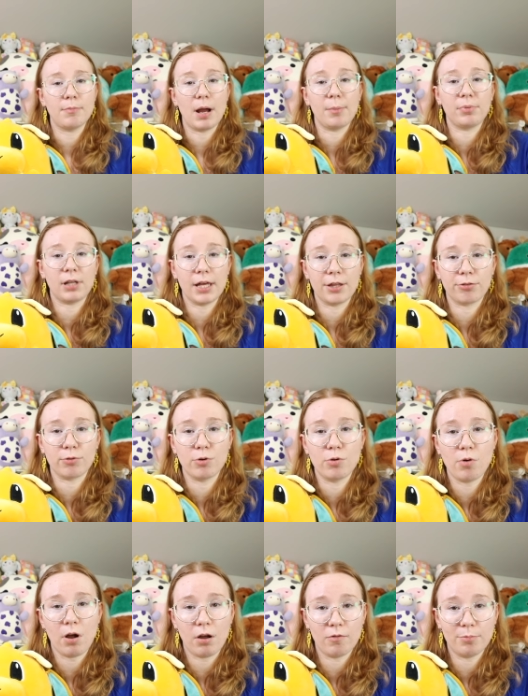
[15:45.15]
my
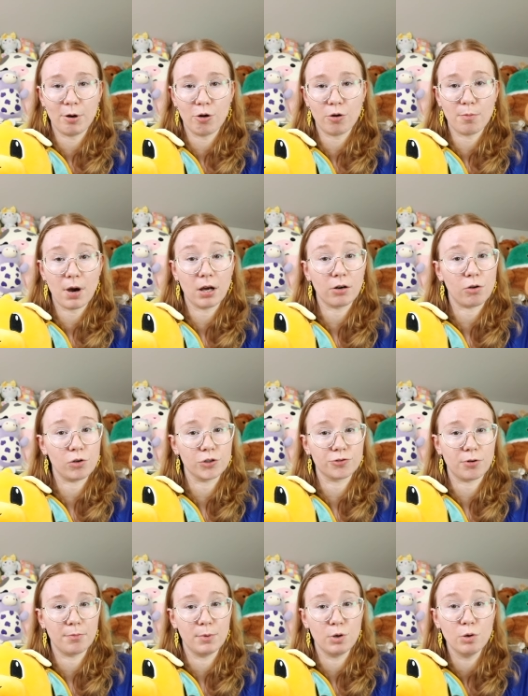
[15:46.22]
playthrough of Pokemon
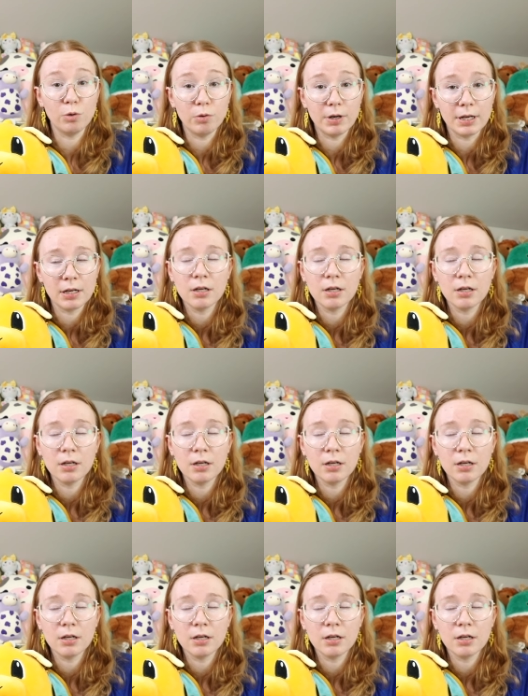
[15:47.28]
Ultra Moon.